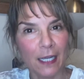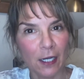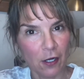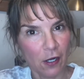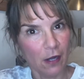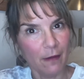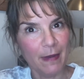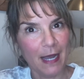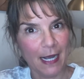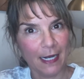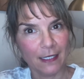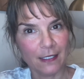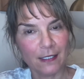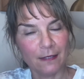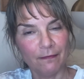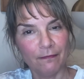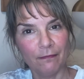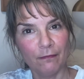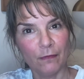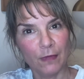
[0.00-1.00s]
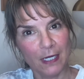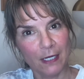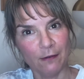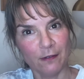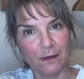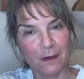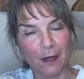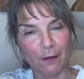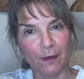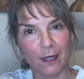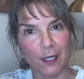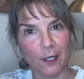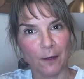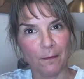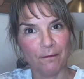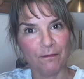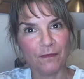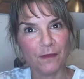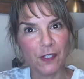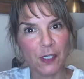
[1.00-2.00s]
callbacks when he was my reader.
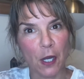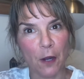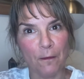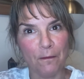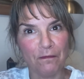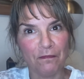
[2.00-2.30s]
So